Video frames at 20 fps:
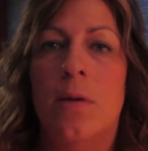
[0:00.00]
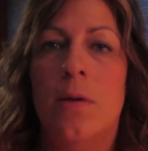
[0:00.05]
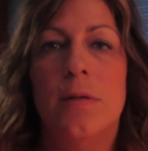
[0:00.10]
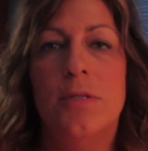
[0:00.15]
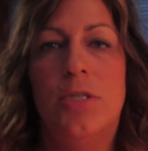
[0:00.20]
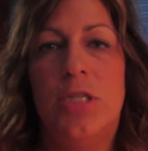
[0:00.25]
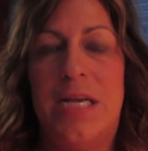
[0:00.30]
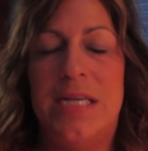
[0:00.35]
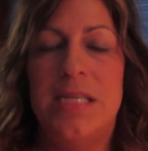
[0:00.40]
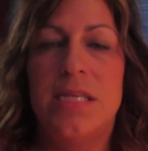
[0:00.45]

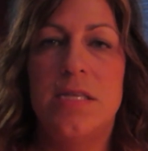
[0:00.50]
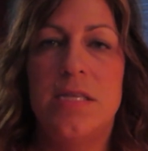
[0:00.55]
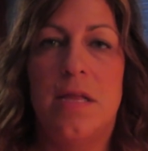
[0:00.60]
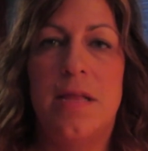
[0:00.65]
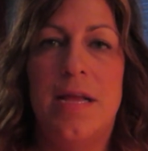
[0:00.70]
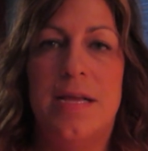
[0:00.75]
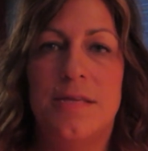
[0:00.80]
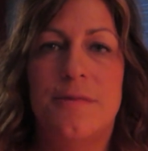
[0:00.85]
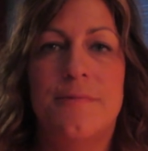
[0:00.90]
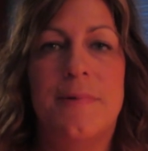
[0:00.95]
Well, Chase
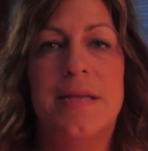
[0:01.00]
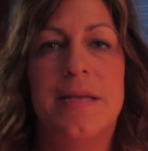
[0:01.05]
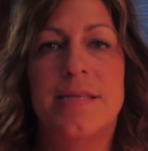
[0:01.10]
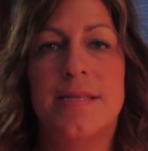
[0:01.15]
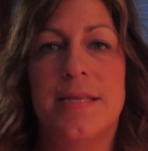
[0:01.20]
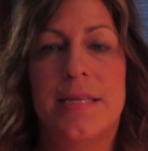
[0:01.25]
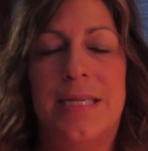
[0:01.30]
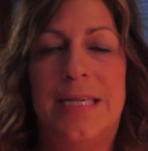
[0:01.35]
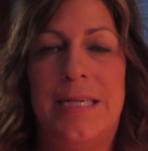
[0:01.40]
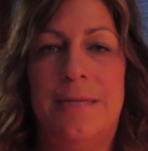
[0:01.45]
still has
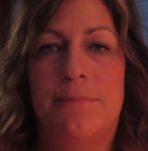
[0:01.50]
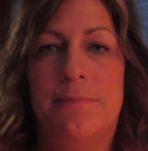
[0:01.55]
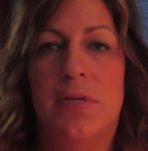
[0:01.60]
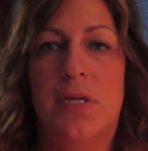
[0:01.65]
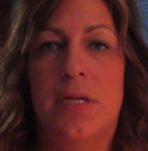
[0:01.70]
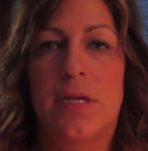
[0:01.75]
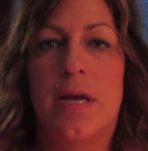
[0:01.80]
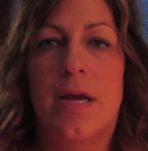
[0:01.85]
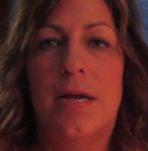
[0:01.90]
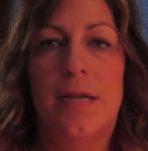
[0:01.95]
wrestling,
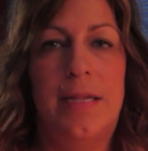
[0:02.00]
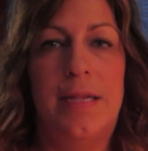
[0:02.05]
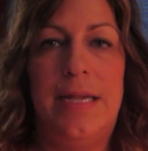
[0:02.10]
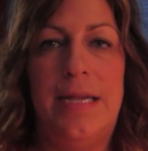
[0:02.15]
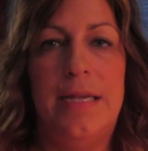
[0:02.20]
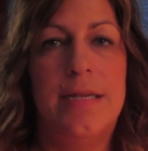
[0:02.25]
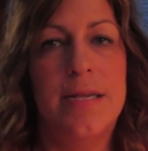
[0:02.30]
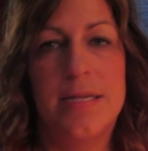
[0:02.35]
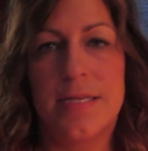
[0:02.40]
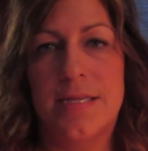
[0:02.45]
but
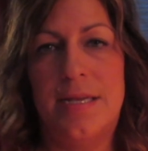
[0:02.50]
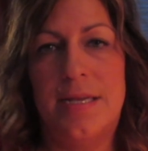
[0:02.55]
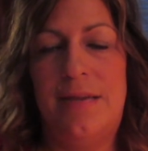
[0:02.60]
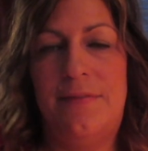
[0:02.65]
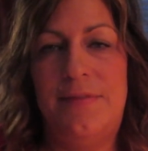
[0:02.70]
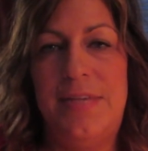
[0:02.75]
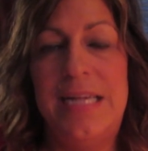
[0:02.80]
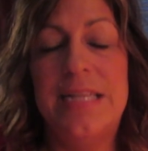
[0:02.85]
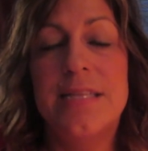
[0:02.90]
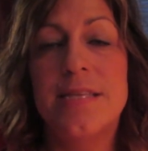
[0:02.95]
Karli doesn't
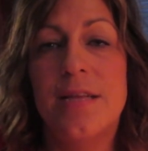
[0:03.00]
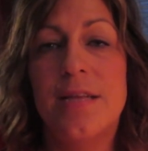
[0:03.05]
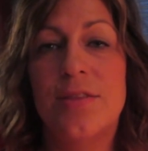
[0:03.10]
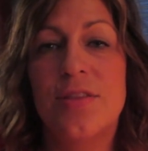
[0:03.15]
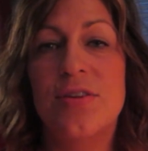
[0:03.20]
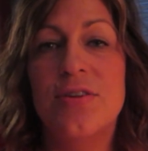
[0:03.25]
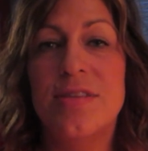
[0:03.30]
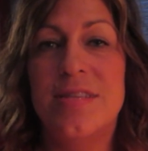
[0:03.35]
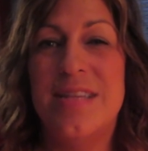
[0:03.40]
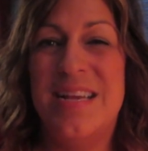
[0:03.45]
have dance on
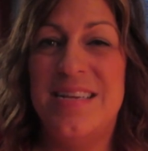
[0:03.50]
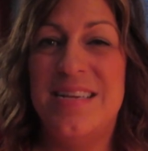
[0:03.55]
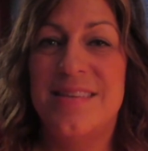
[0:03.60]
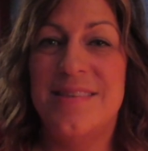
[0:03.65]
Thursday,